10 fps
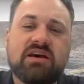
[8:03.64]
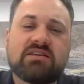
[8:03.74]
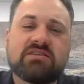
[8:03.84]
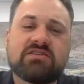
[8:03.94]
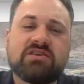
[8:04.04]
are
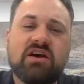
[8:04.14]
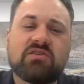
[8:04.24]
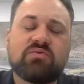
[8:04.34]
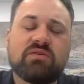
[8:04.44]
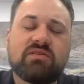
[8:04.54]
designed
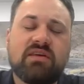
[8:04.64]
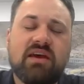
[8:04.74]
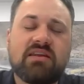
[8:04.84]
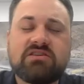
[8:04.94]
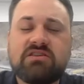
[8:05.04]
with
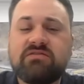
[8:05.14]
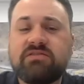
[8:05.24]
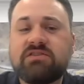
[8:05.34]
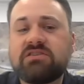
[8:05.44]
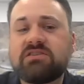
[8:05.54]
energy
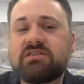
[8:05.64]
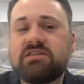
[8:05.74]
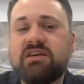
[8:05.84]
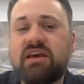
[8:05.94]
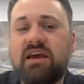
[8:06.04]

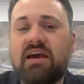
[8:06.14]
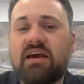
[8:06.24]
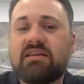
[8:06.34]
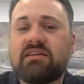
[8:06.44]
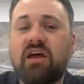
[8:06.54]
efficiency
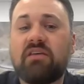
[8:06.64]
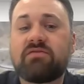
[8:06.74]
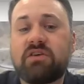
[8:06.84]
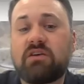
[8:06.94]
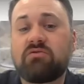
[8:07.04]
and life
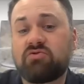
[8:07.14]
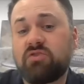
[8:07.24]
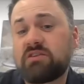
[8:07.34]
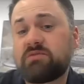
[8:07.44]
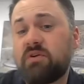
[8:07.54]
cycle
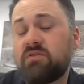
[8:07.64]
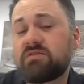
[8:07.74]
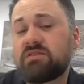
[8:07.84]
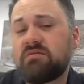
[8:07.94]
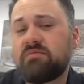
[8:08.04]

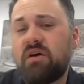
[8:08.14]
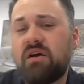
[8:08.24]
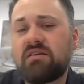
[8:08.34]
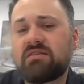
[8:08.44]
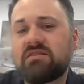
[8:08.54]
transparency in
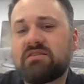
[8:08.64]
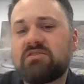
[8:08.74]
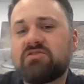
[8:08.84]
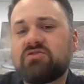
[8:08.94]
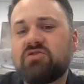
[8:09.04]
mind.
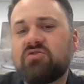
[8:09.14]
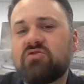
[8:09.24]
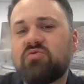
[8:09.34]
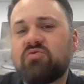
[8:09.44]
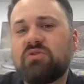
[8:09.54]

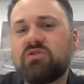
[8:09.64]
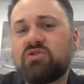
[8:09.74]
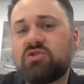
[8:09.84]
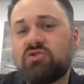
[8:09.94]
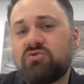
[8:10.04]
So when you
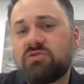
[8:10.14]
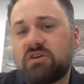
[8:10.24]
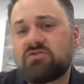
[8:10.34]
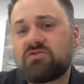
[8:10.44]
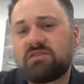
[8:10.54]
choose
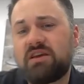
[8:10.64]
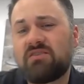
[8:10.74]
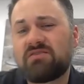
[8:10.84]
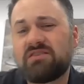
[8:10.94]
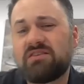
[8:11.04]

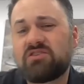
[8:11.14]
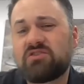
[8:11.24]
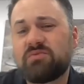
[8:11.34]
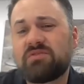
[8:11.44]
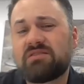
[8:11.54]
Endress+Hauser
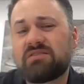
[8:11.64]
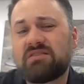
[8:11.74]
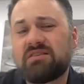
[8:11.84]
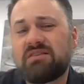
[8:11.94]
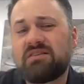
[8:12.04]
instruments,
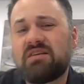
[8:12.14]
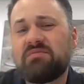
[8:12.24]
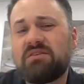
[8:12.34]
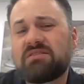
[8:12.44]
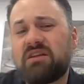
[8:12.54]
it
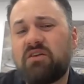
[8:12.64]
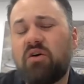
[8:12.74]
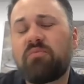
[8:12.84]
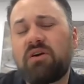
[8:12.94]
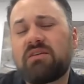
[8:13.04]
means that
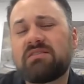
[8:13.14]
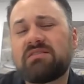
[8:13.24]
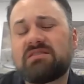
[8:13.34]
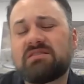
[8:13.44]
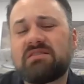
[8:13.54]

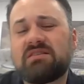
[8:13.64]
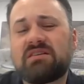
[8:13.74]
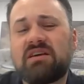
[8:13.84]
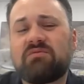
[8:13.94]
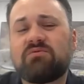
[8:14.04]
operators
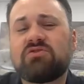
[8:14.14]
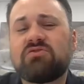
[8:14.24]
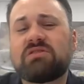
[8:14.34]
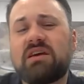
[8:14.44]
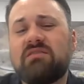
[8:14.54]
can
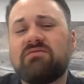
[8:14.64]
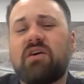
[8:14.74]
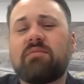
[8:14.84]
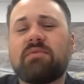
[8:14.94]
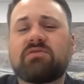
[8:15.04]
reduce their
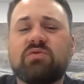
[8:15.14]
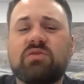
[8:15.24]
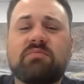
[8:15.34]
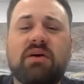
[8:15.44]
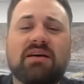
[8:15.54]
environmental
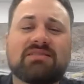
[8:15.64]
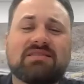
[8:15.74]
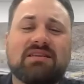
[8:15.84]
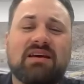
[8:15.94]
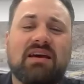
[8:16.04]
impact
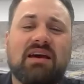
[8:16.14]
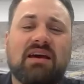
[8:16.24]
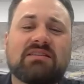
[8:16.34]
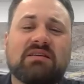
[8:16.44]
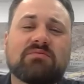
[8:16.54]

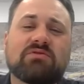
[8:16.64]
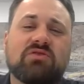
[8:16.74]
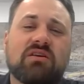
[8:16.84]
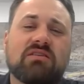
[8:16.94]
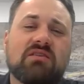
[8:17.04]
and
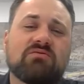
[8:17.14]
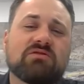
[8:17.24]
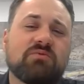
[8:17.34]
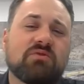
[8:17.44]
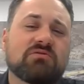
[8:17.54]
demonstrate their
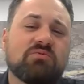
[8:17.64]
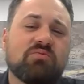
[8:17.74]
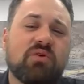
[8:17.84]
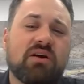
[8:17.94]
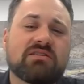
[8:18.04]
responsible
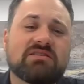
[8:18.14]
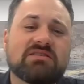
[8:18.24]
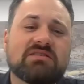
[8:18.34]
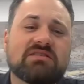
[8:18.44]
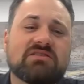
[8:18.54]

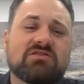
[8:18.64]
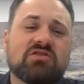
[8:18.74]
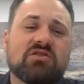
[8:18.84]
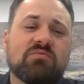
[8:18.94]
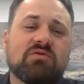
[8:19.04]
practices to
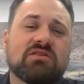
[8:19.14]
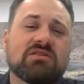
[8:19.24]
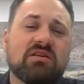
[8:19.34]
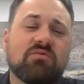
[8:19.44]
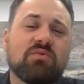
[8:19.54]

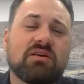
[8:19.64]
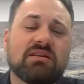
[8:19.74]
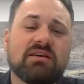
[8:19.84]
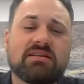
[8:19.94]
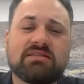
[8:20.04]
communities and
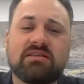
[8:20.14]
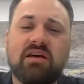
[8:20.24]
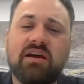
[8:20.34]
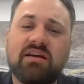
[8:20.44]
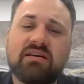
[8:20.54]
regulators
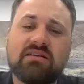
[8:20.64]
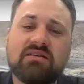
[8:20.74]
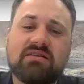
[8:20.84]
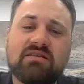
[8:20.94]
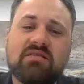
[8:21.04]
alike.
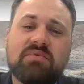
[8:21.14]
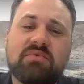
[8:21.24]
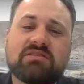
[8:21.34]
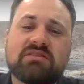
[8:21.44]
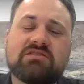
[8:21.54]

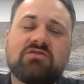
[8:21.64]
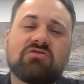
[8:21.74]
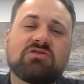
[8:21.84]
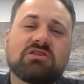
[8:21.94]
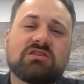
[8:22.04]
Because it's
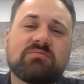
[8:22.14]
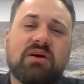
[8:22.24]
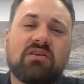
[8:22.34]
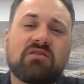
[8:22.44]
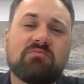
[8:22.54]
not just
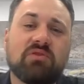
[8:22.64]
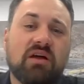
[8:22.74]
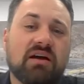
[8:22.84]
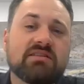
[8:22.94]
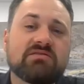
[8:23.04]
about
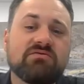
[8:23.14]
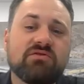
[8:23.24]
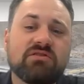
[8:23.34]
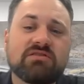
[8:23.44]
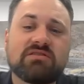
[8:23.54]
compliance for
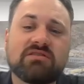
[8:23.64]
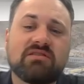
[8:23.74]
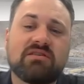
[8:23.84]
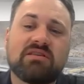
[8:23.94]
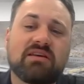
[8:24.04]
us,
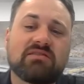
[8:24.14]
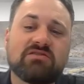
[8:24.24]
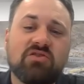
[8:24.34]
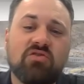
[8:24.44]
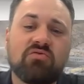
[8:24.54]
like there's
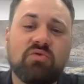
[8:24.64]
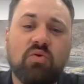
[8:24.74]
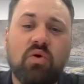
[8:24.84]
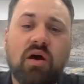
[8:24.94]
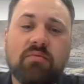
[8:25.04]
no
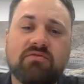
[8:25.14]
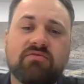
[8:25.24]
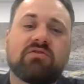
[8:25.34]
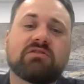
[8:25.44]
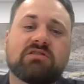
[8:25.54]
requirement
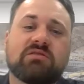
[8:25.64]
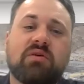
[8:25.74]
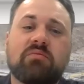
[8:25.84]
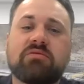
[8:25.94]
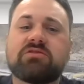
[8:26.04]
for us to
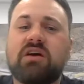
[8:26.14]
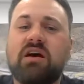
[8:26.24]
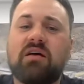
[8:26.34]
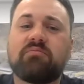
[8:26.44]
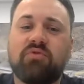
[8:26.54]
publish
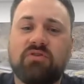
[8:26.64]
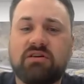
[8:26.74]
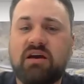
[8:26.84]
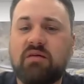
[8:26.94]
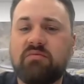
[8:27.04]
our product
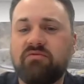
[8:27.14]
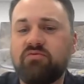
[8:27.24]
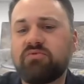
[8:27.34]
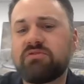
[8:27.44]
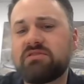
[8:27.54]
carbon
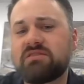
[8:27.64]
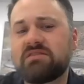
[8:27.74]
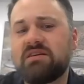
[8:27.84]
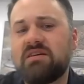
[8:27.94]
footprints,